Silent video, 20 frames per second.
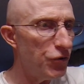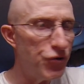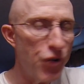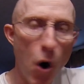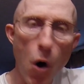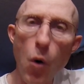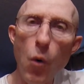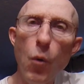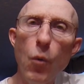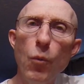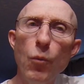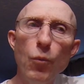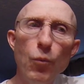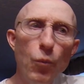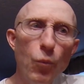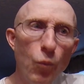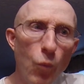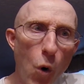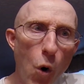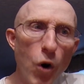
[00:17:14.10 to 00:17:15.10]
don't
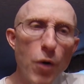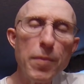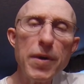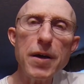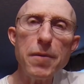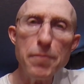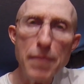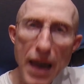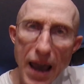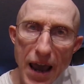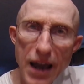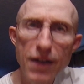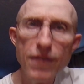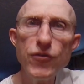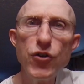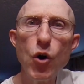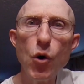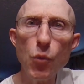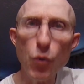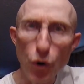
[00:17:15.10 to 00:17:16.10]
want to be a man
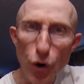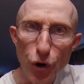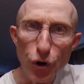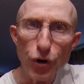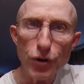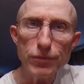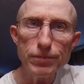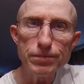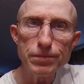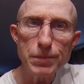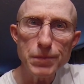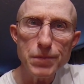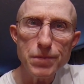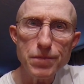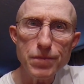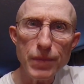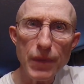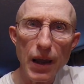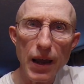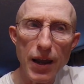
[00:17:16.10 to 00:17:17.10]
of your word.
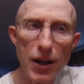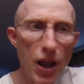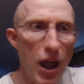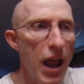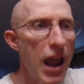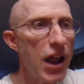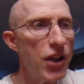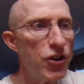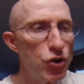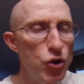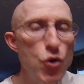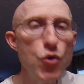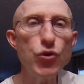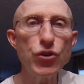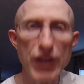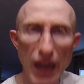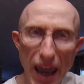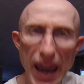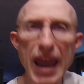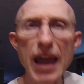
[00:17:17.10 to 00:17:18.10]
And you
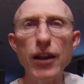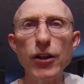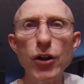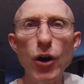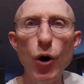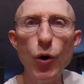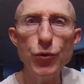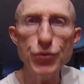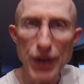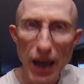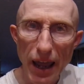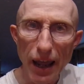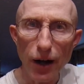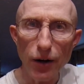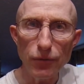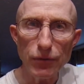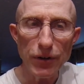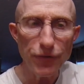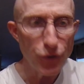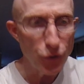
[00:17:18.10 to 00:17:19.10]
can go
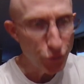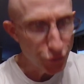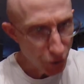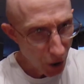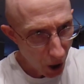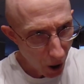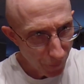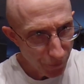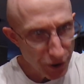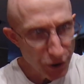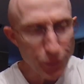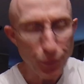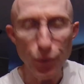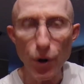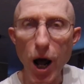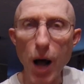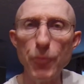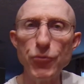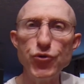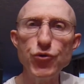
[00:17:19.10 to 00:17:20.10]
down. If you solve these
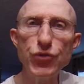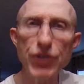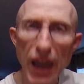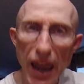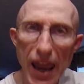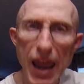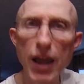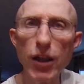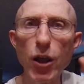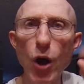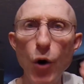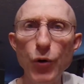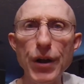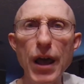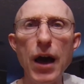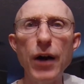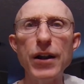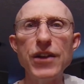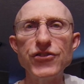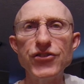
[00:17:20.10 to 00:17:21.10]
problems, you can go
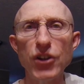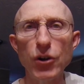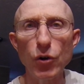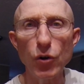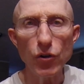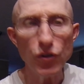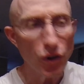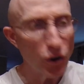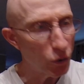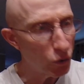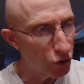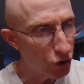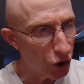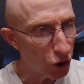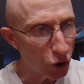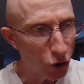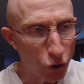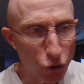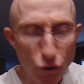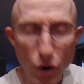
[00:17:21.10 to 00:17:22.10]
down as the
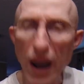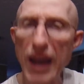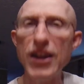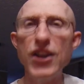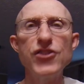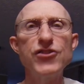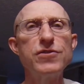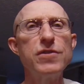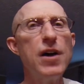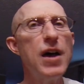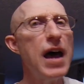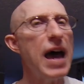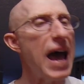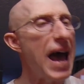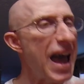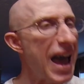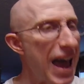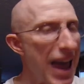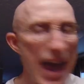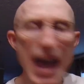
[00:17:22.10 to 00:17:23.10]
greatest
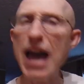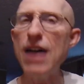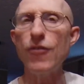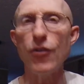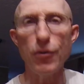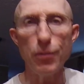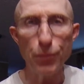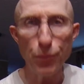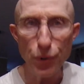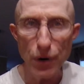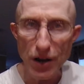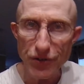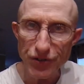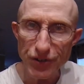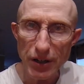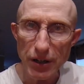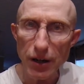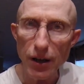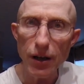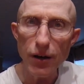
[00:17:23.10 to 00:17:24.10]
ever
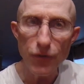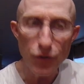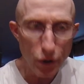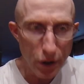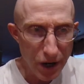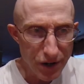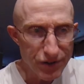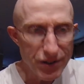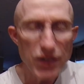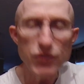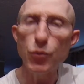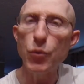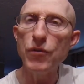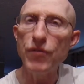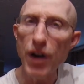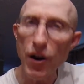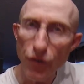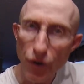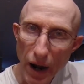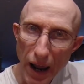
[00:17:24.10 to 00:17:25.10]
president of the United States
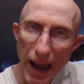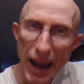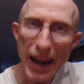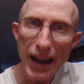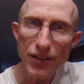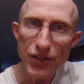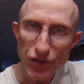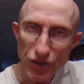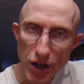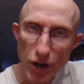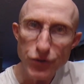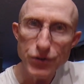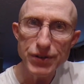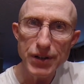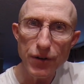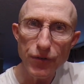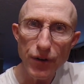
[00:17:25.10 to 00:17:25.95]
we've ever had, this country's